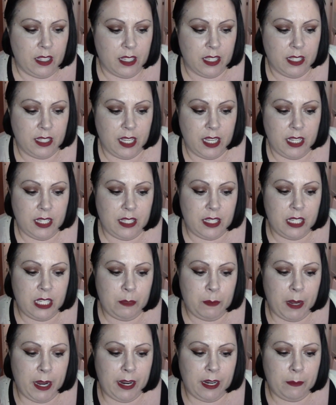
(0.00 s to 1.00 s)
The scent is
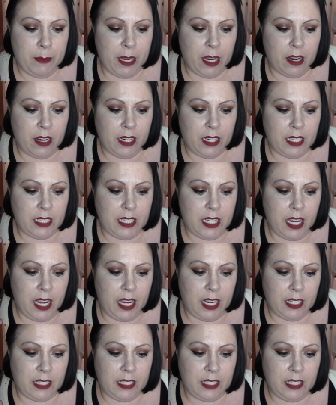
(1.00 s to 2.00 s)
inspired by
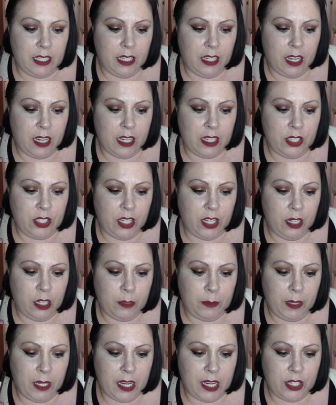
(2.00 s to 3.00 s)
architect Takashi
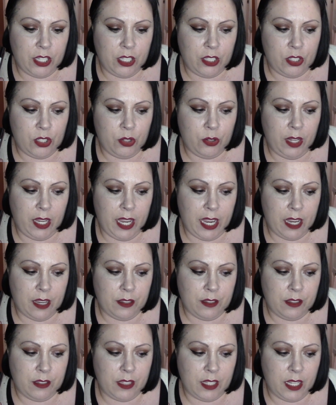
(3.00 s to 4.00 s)
Kobayashi's
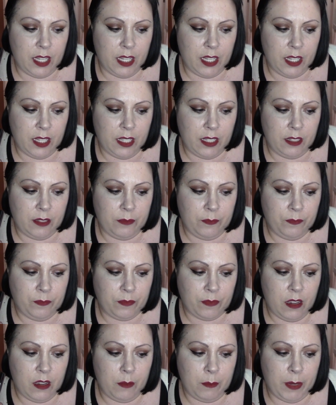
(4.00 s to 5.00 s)
treehouse in
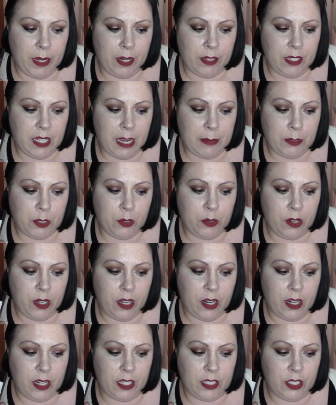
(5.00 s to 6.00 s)
Biotop's
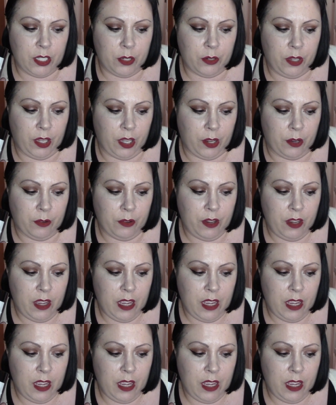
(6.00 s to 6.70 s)
courtyard in Tokyo.